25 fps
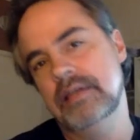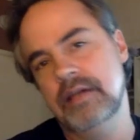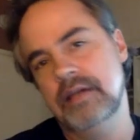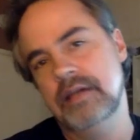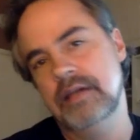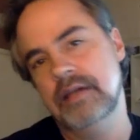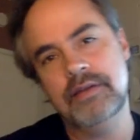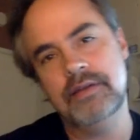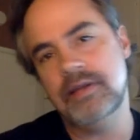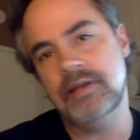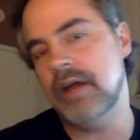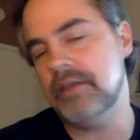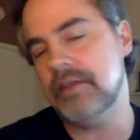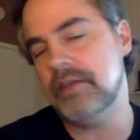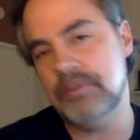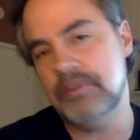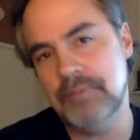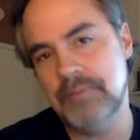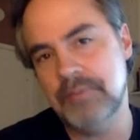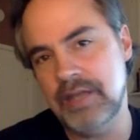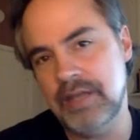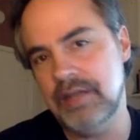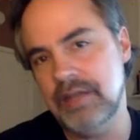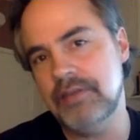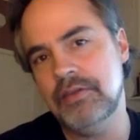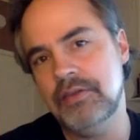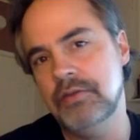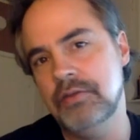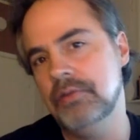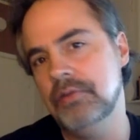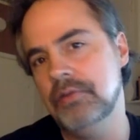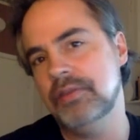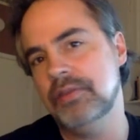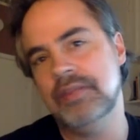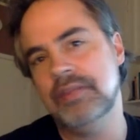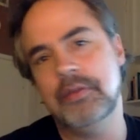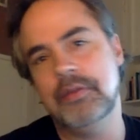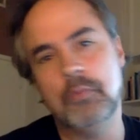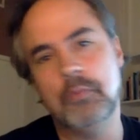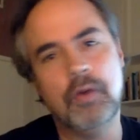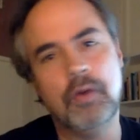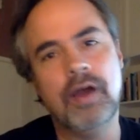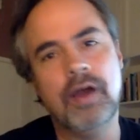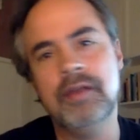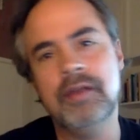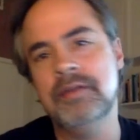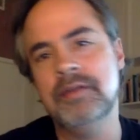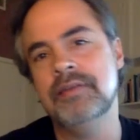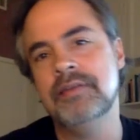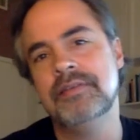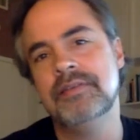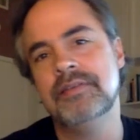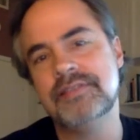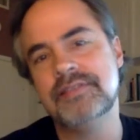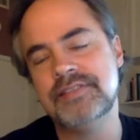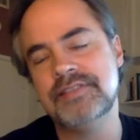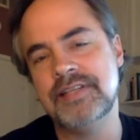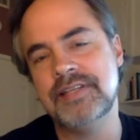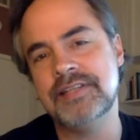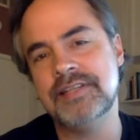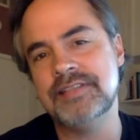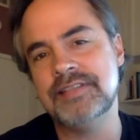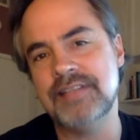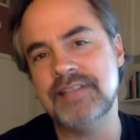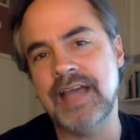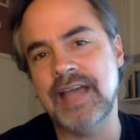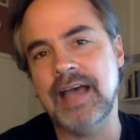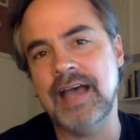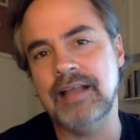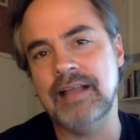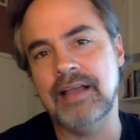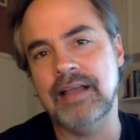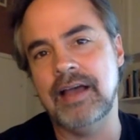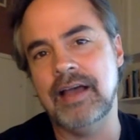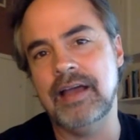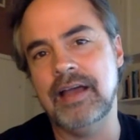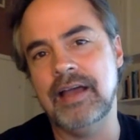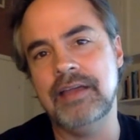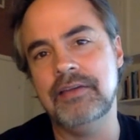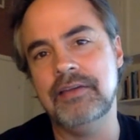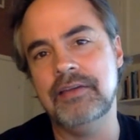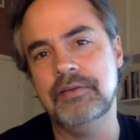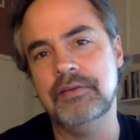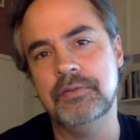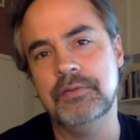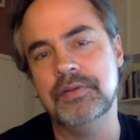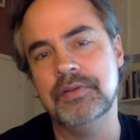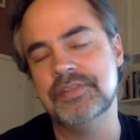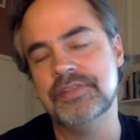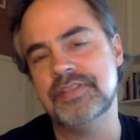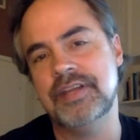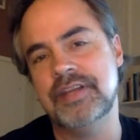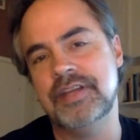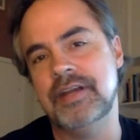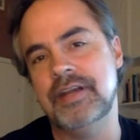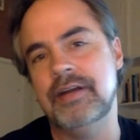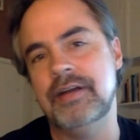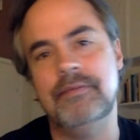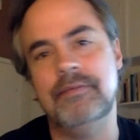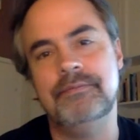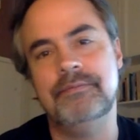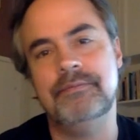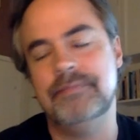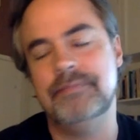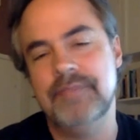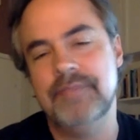undocumented youth and one citizen ally who was their